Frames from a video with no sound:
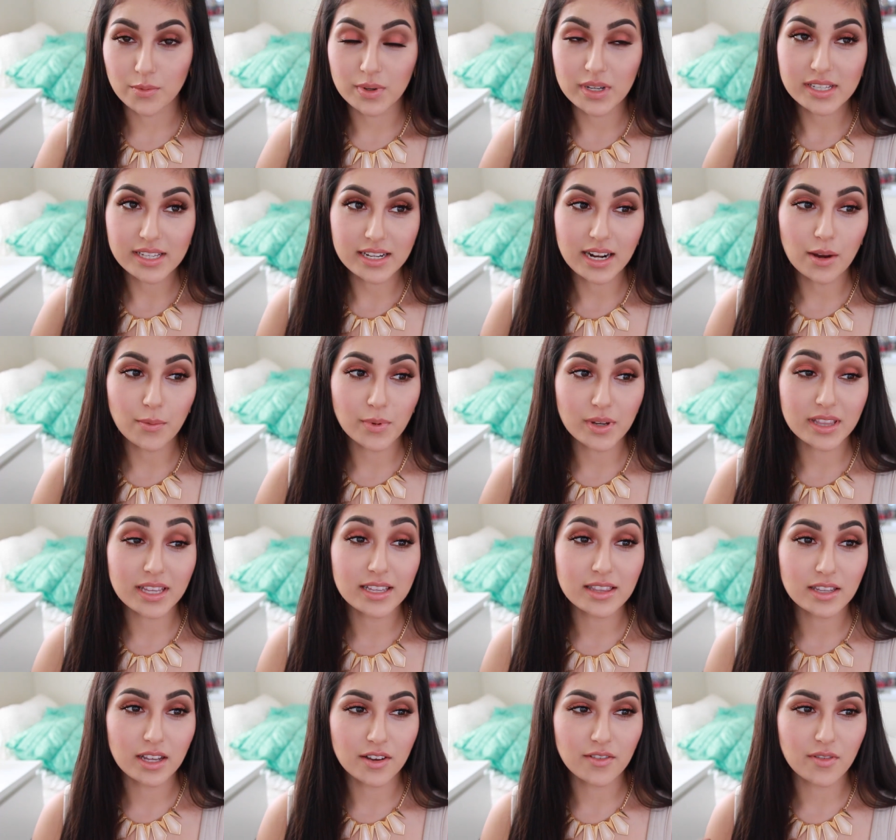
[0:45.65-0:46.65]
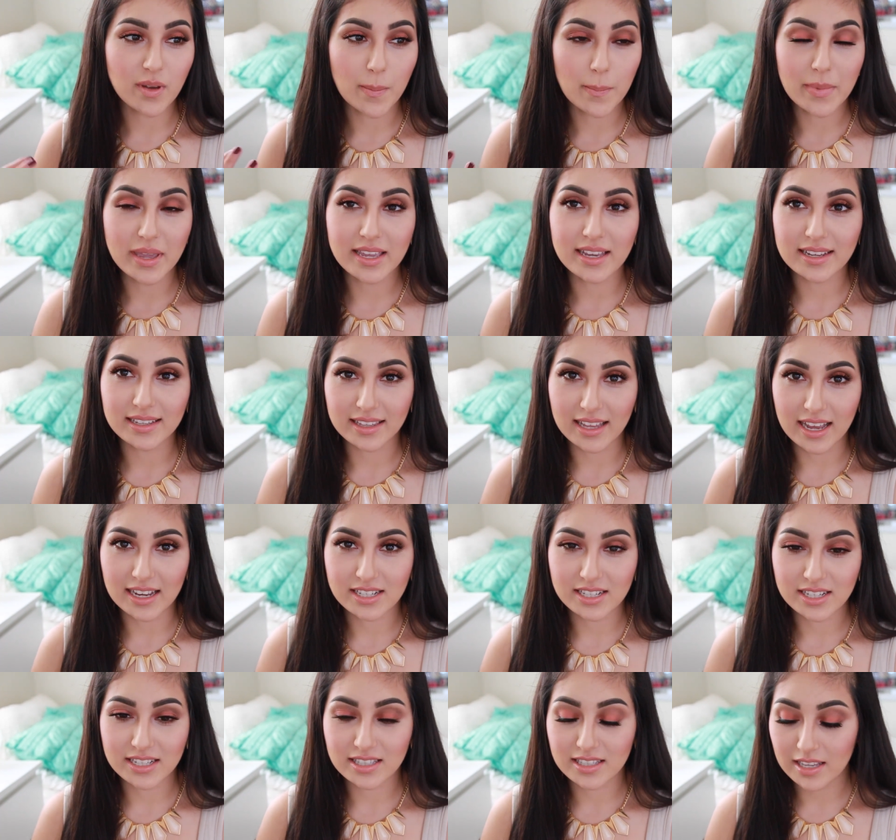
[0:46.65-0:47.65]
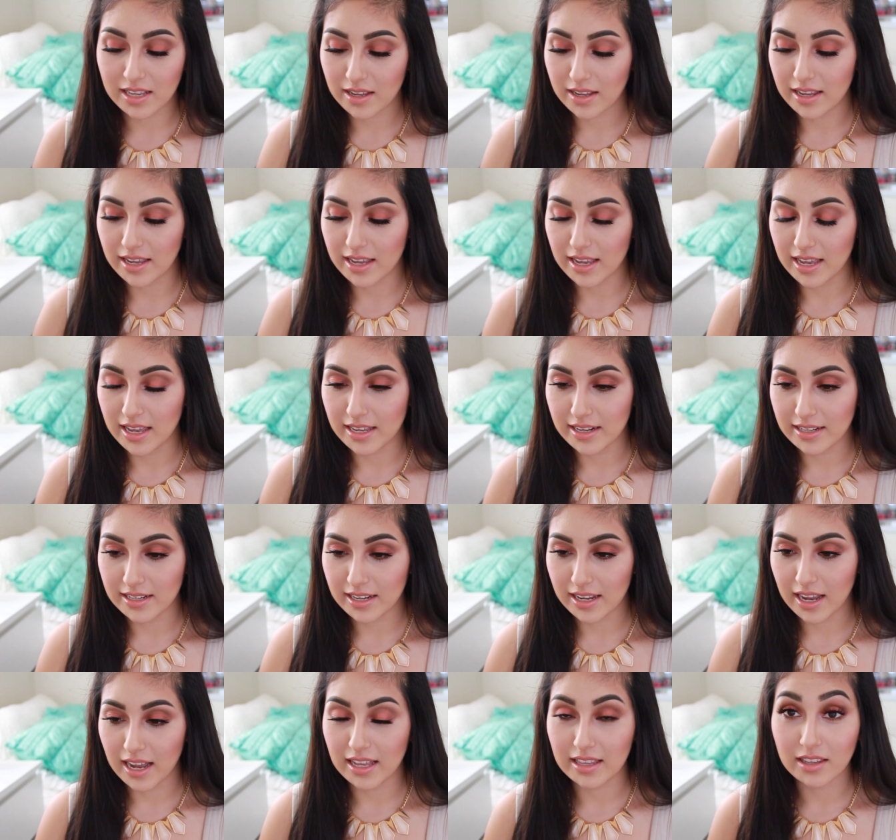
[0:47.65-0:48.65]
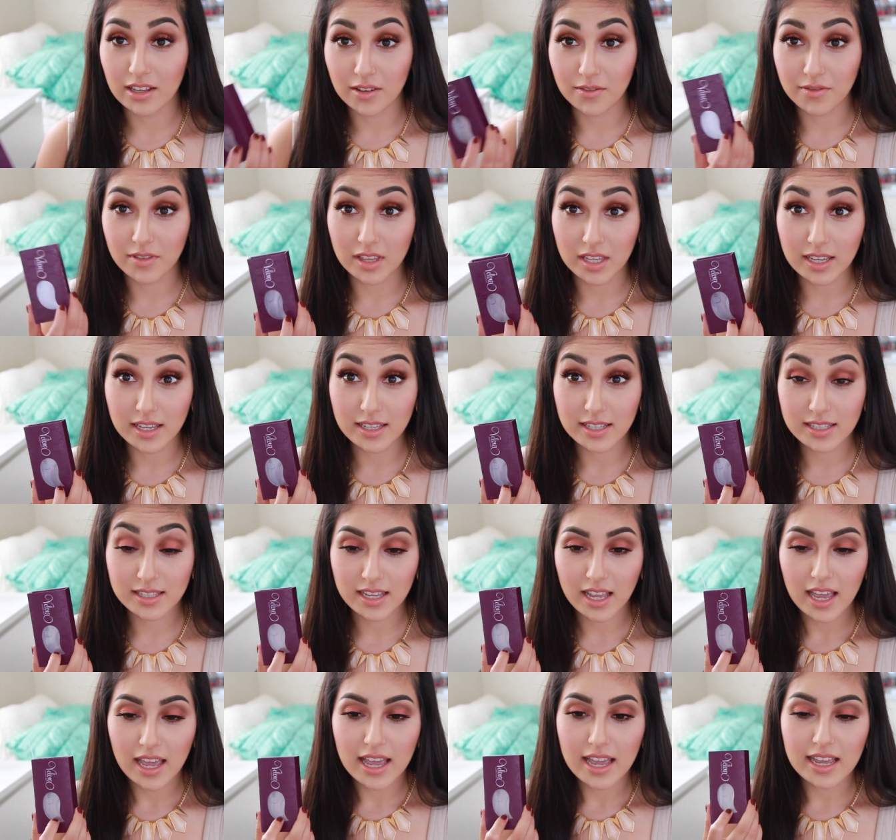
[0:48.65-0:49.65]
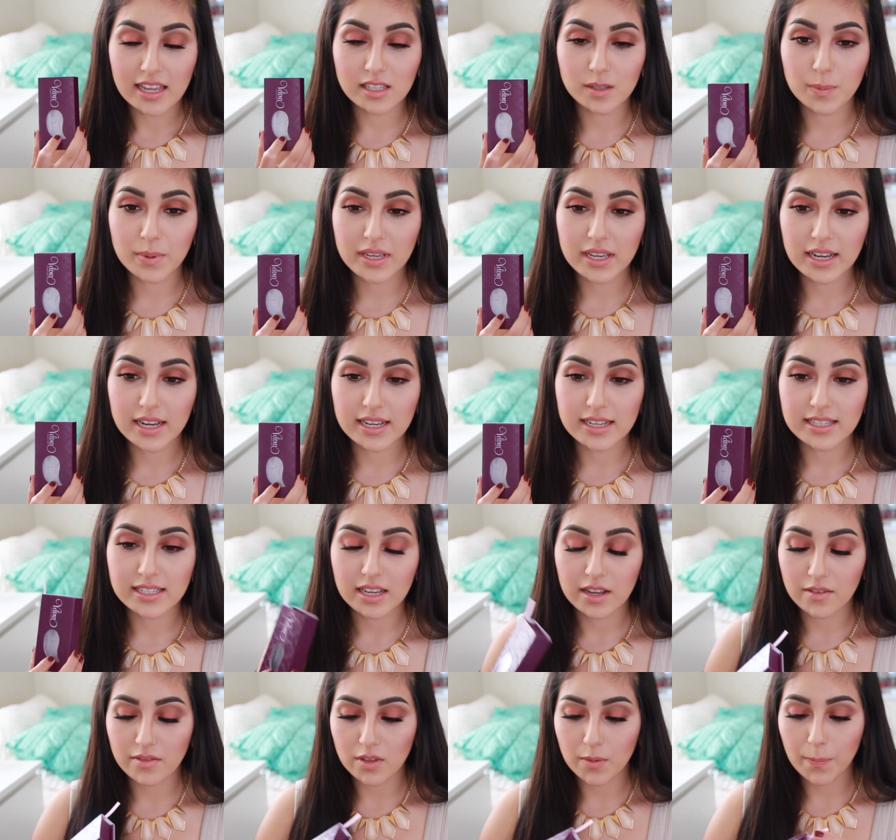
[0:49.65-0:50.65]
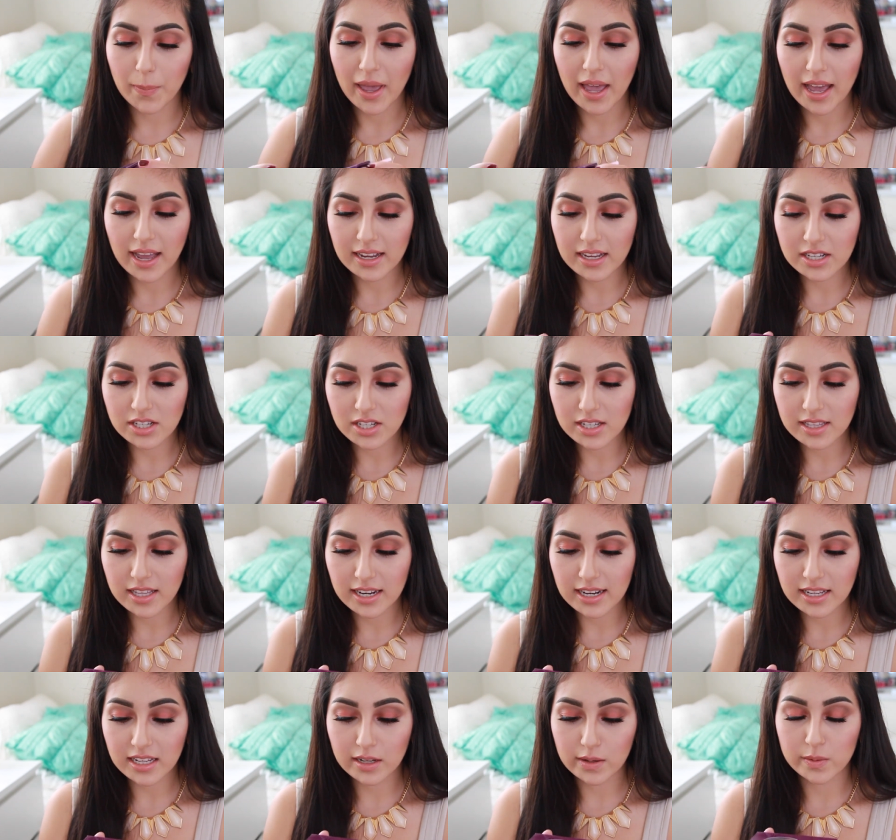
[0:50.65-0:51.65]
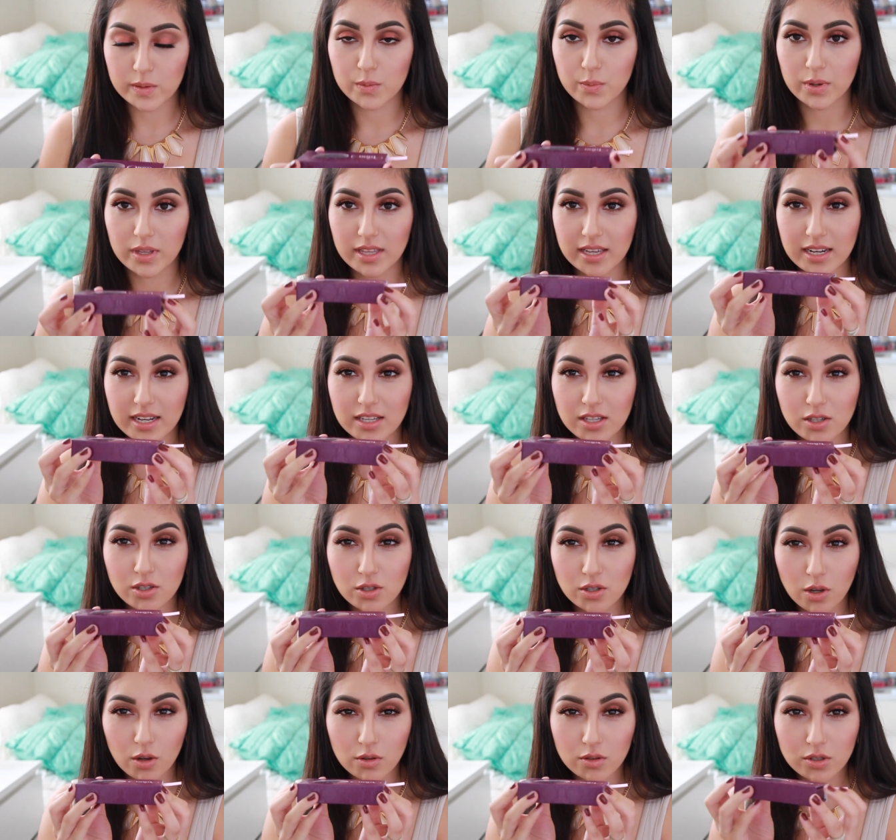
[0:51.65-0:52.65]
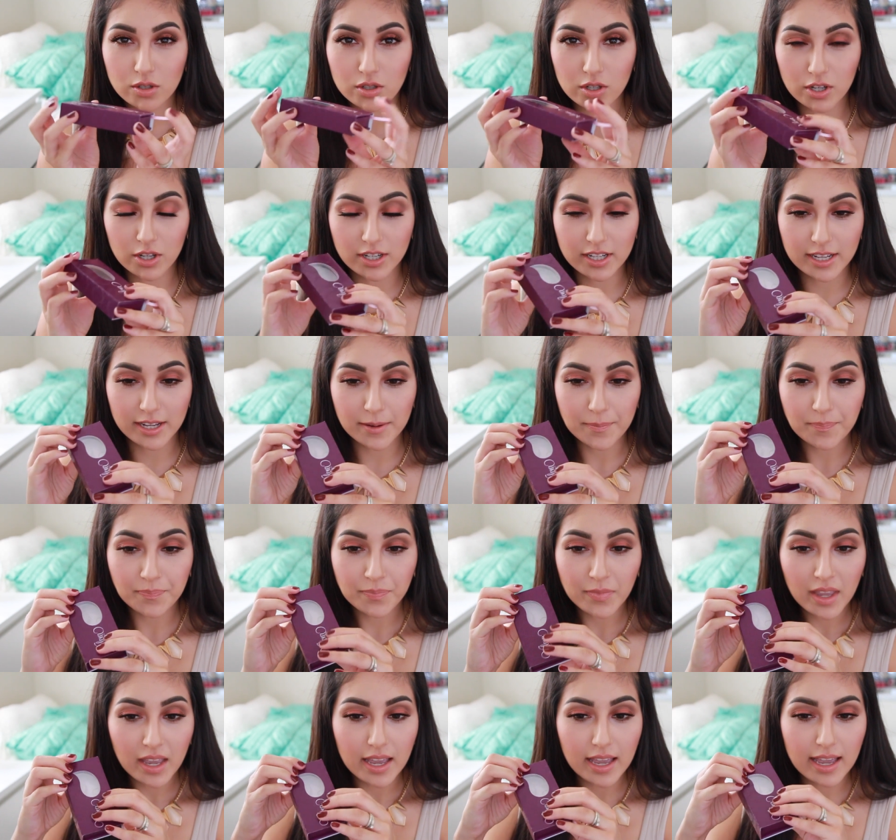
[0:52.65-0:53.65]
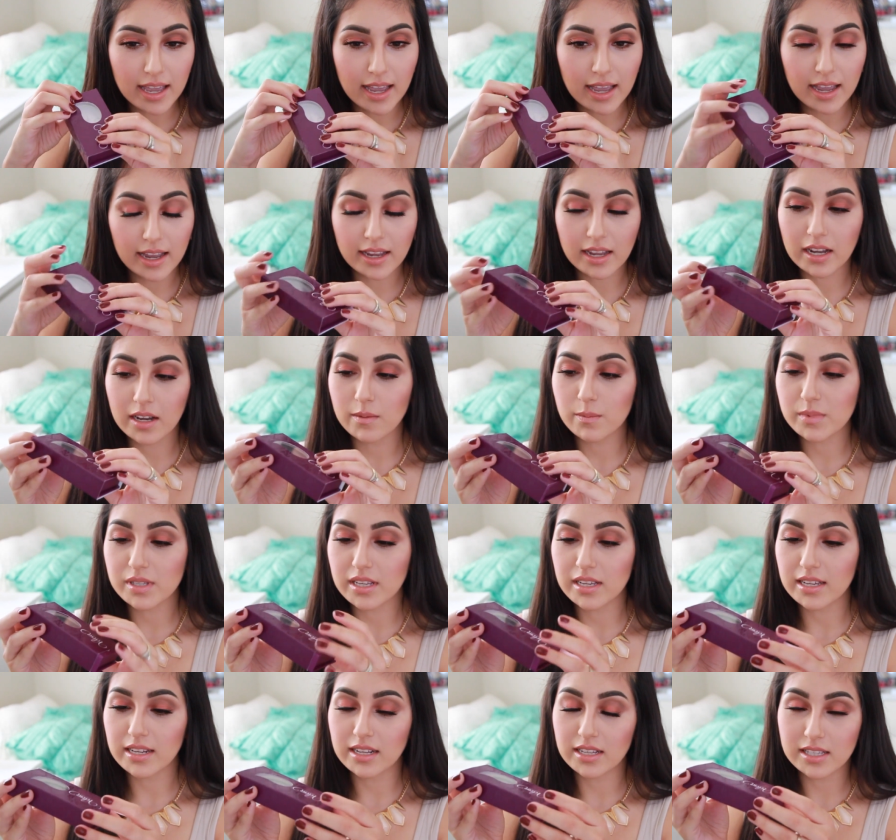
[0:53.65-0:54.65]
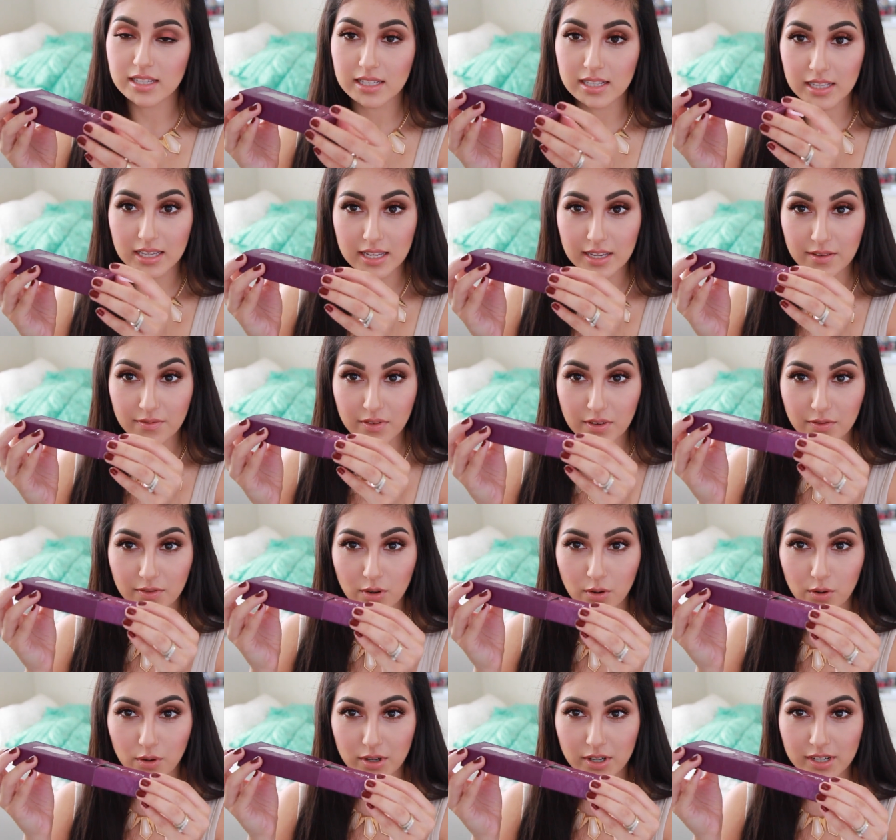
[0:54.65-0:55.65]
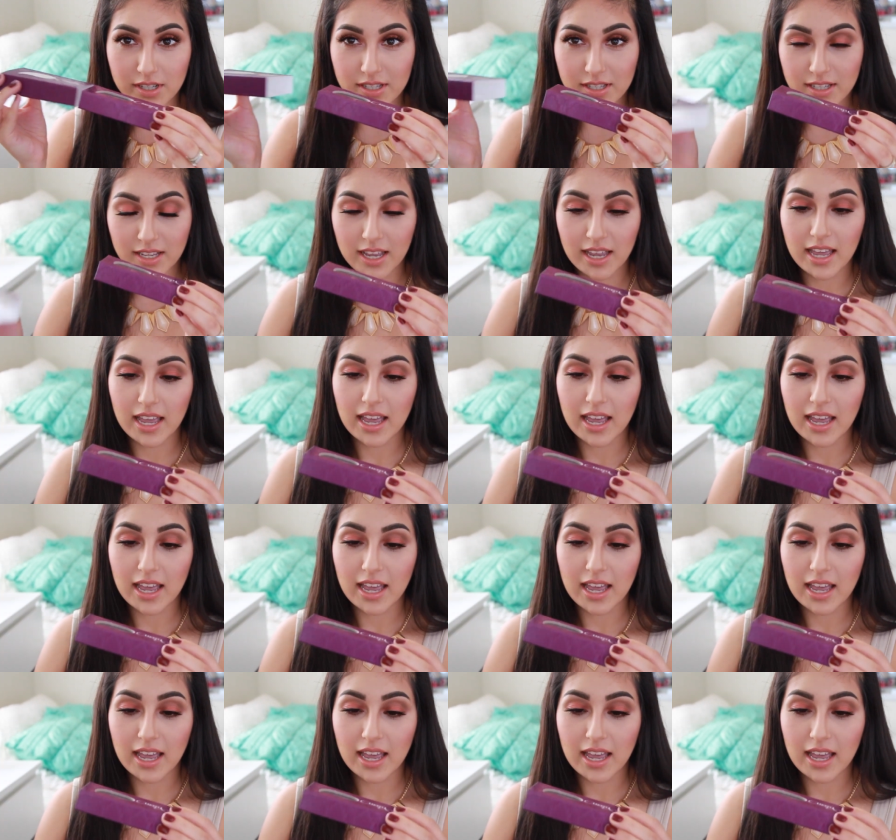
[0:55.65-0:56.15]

The reason I really love mink lashes and I love these is because of the packaging that it comes with. It is so sturdy. It comes in a sleeve, of course.